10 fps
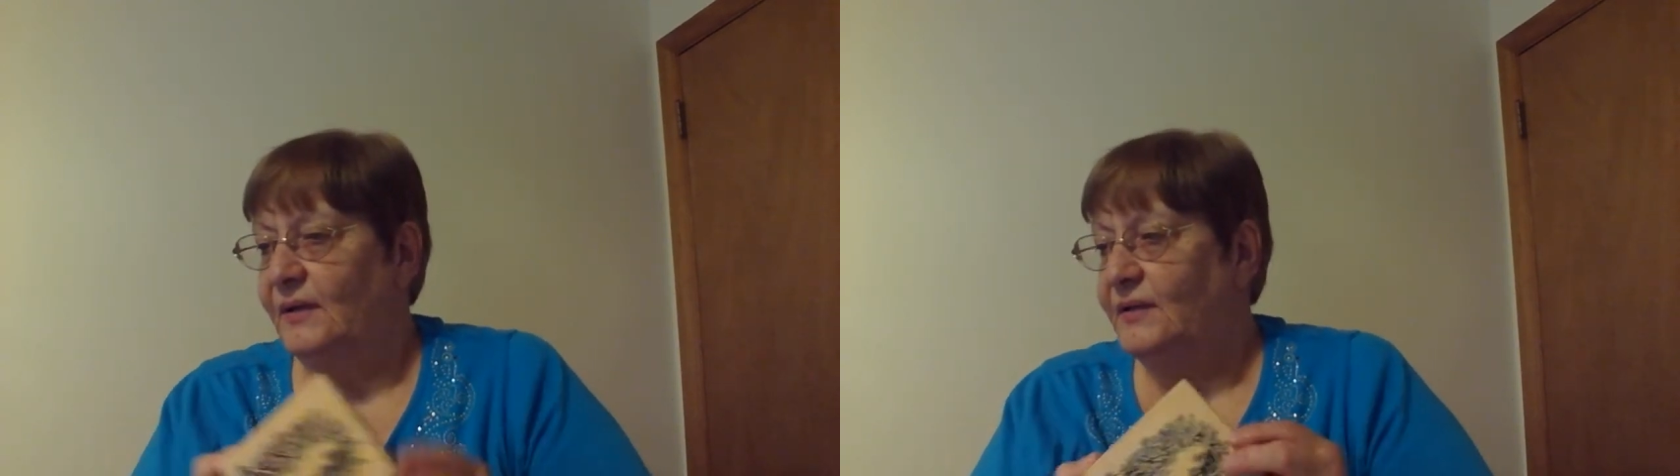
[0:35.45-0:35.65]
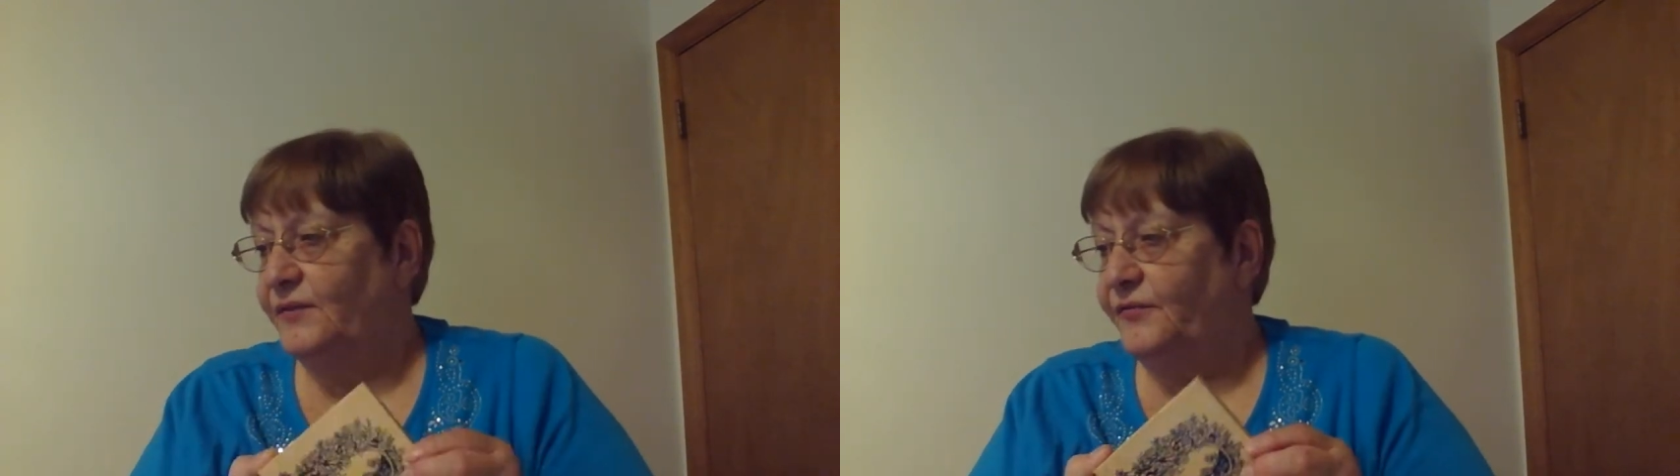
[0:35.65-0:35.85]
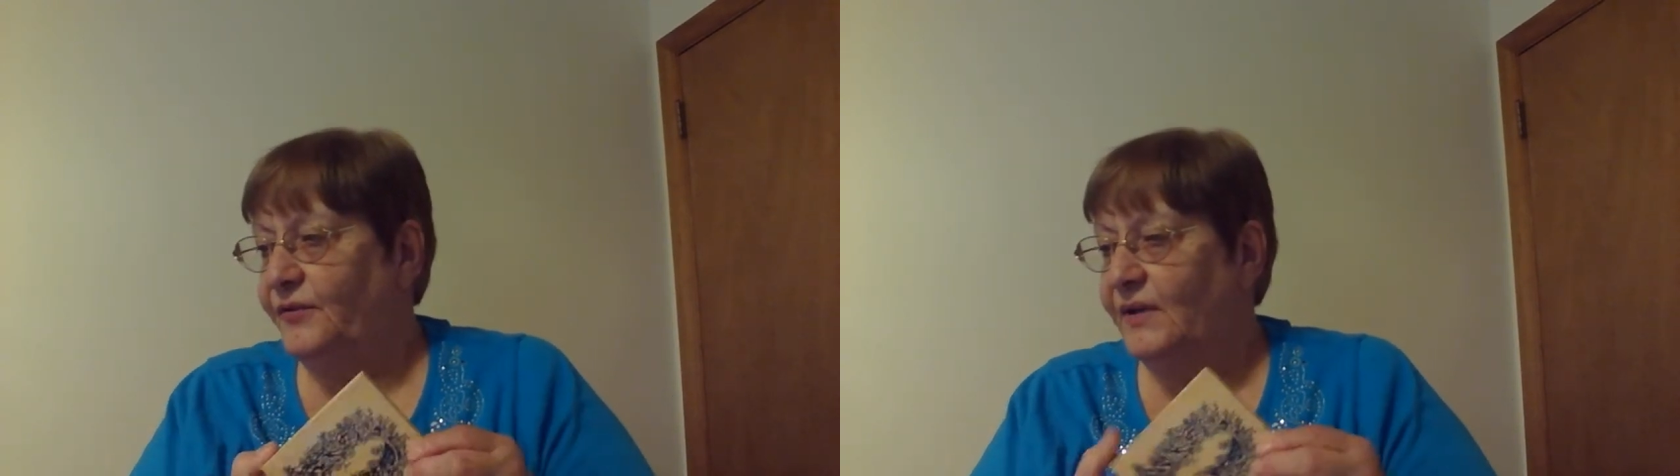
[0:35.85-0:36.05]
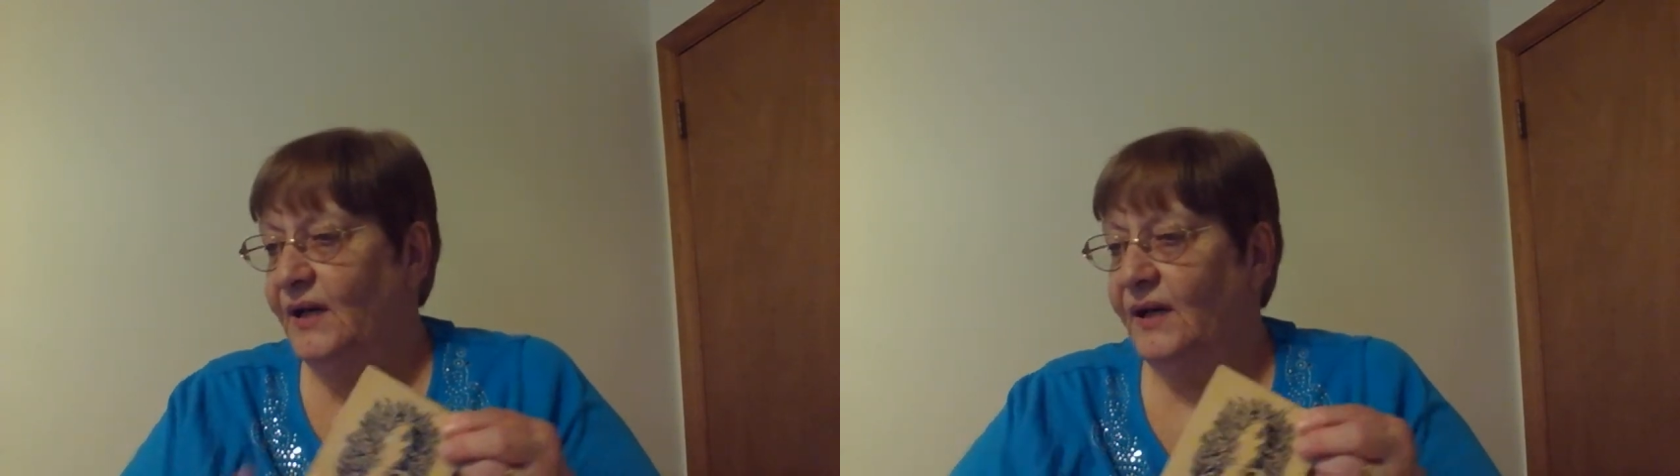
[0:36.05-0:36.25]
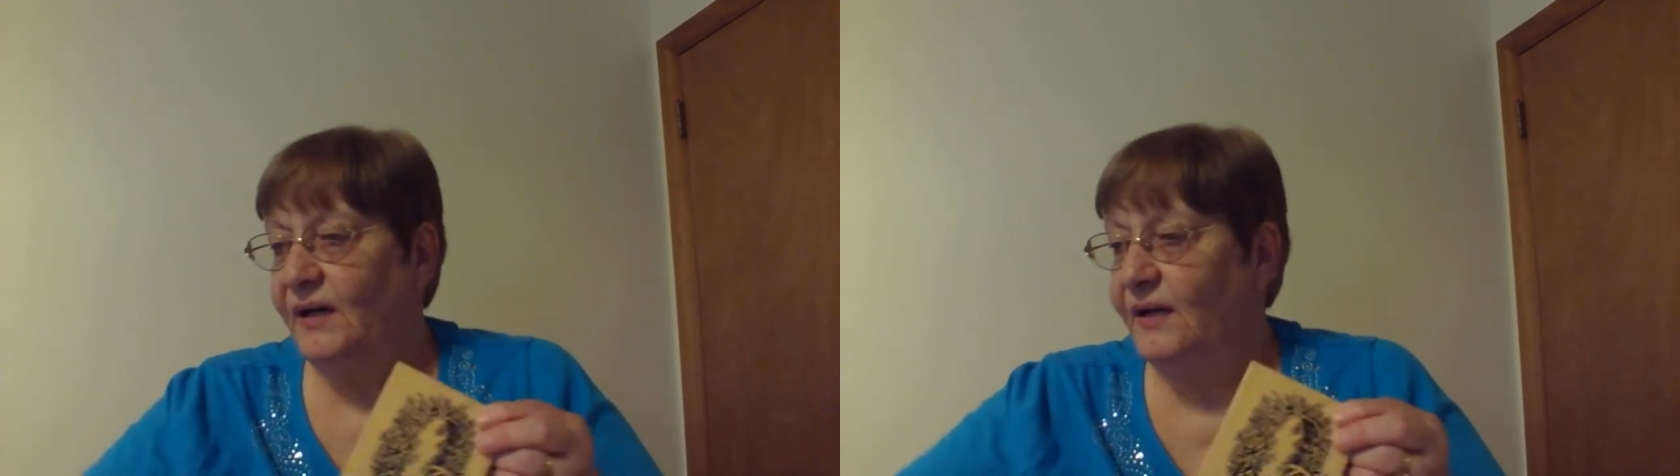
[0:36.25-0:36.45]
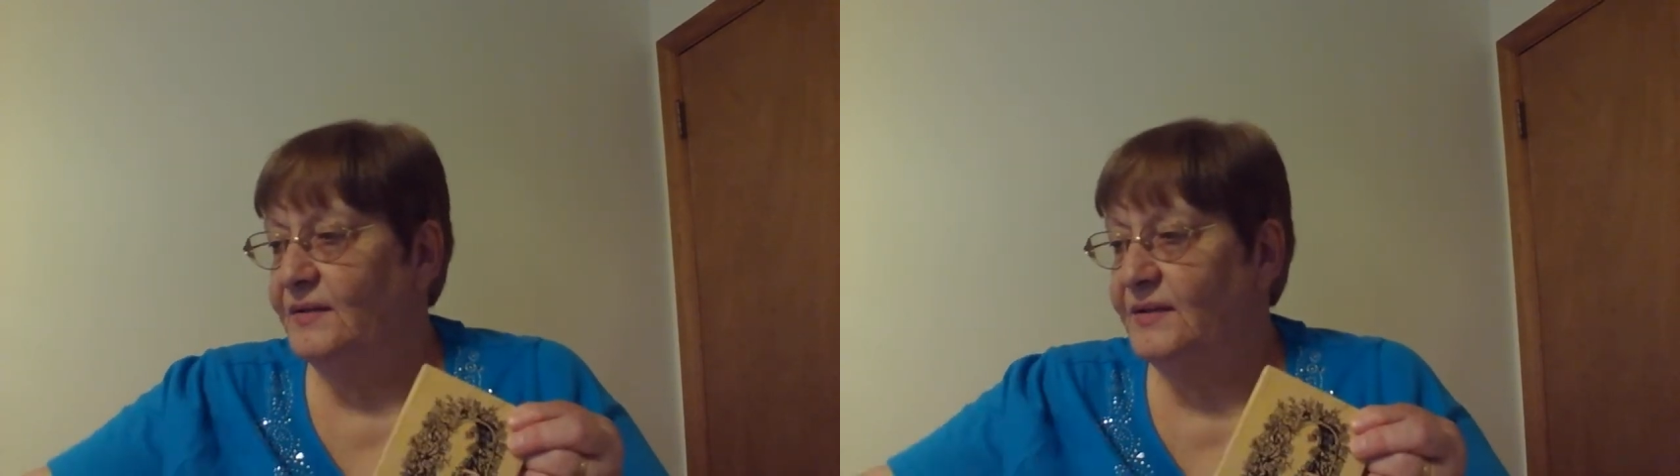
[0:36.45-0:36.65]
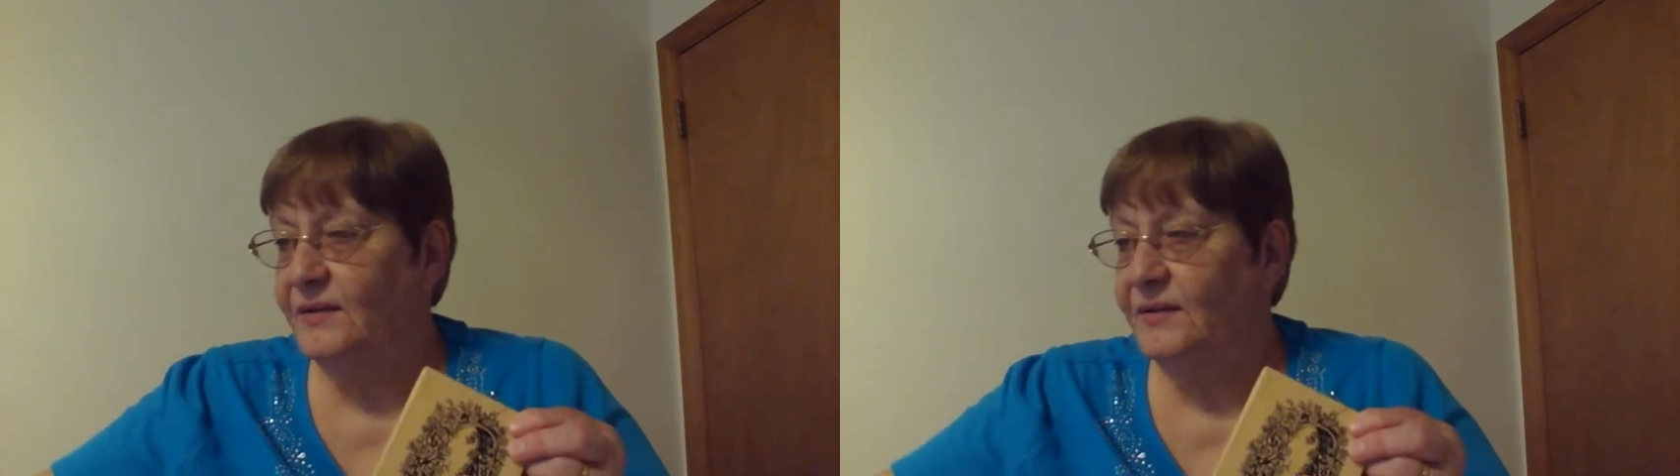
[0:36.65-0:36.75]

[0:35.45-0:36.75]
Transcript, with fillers: different kinds